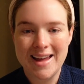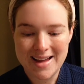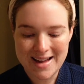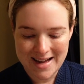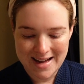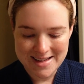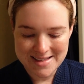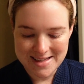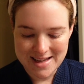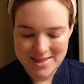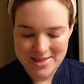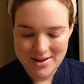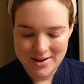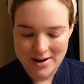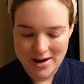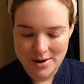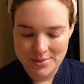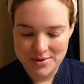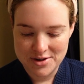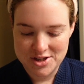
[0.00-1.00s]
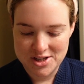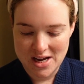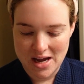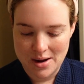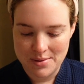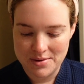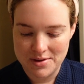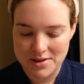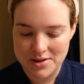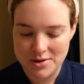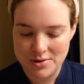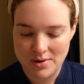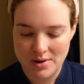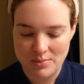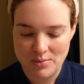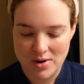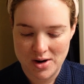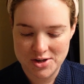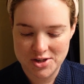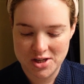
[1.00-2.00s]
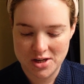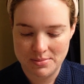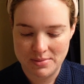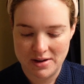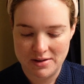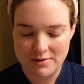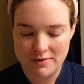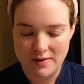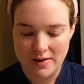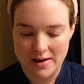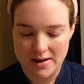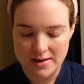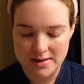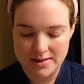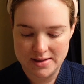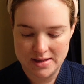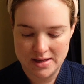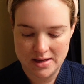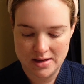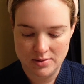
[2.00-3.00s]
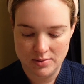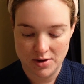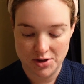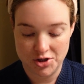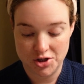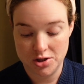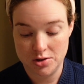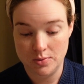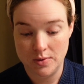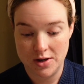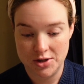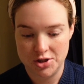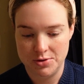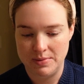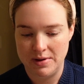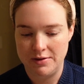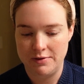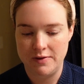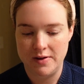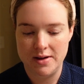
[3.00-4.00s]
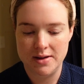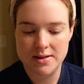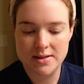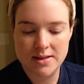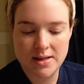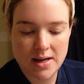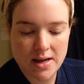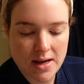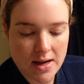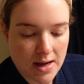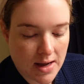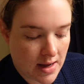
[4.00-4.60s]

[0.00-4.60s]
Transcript: guys, I thought I would chat with you. I'm washing my face. Well, I just washed my face.